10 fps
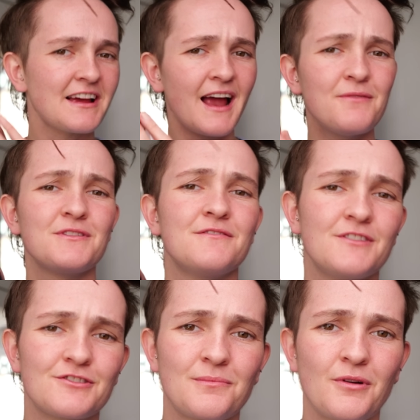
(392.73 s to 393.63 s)
tie with the
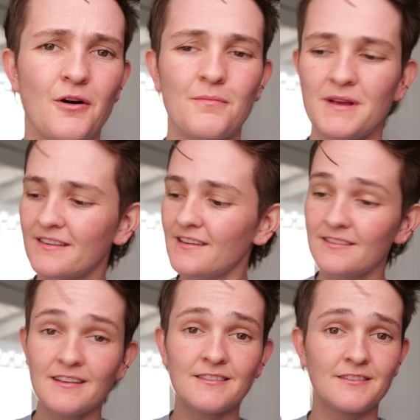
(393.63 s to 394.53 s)
Vision Pro because this
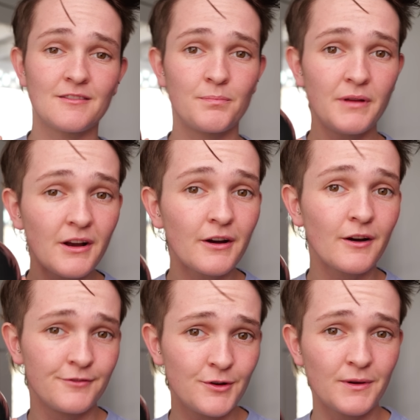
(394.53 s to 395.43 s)
is a
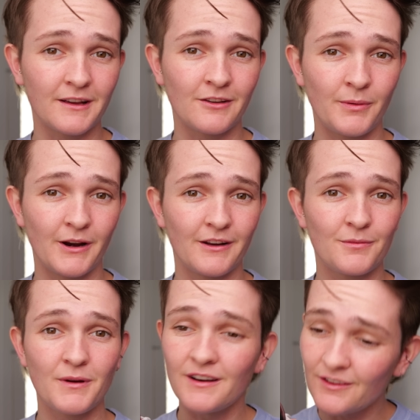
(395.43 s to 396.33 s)
superior viewing
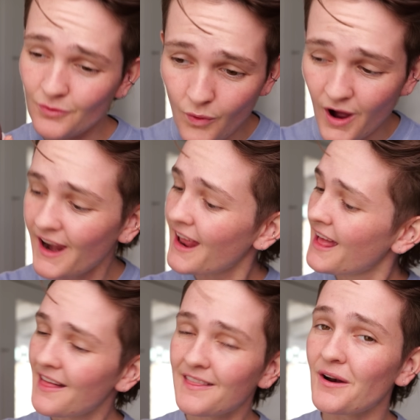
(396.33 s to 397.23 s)
experience, but it is one
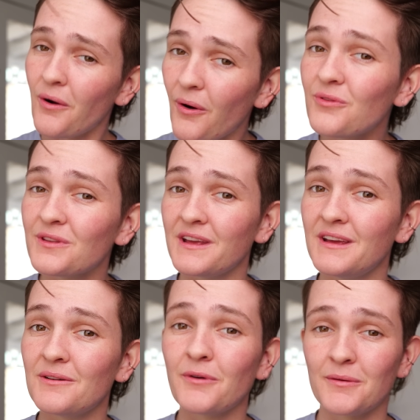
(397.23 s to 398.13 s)
that
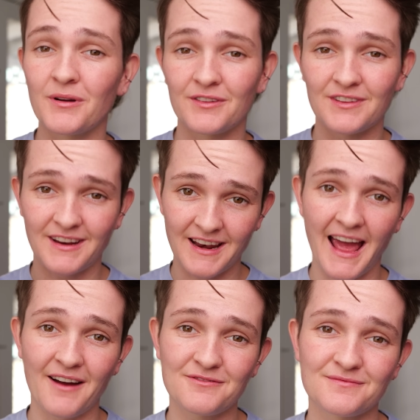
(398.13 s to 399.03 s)
only one person can
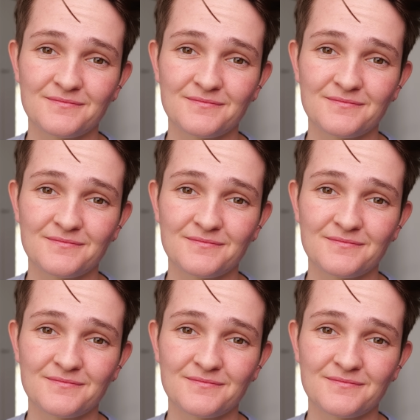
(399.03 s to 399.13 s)
have.